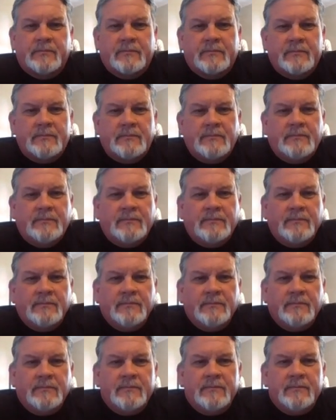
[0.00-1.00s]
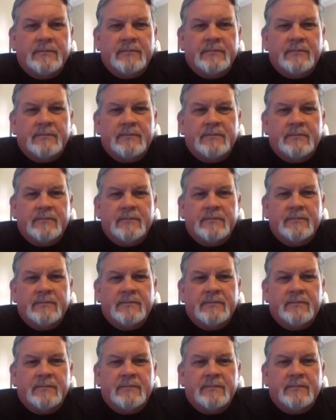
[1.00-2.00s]

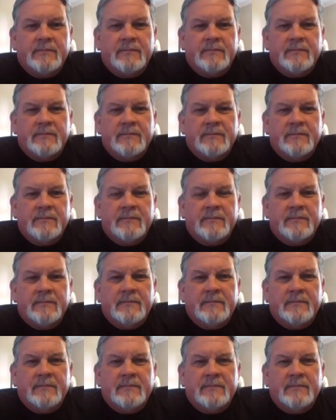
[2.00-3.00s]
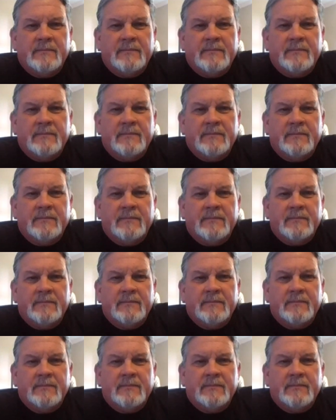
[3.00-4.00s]

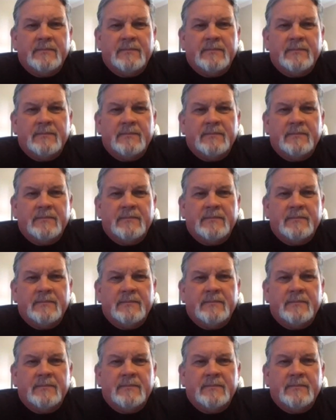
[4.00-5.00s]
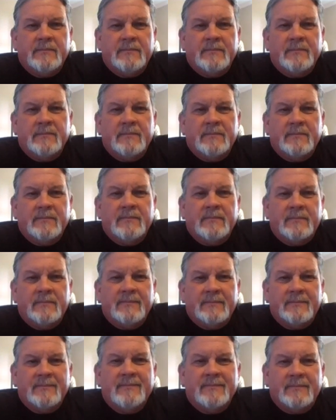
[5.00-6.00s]

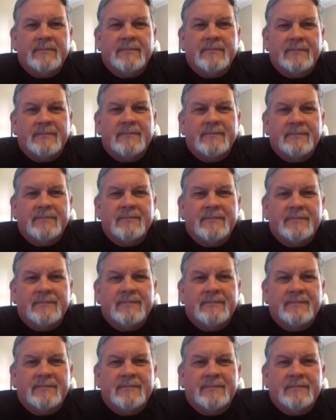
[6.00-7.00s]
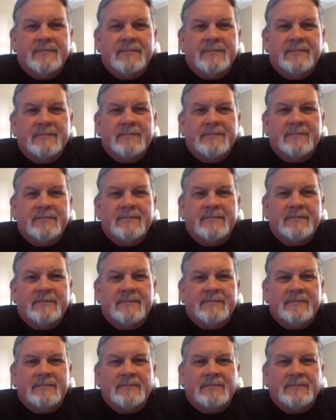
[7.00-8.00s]
No words are spoken by the person on screen.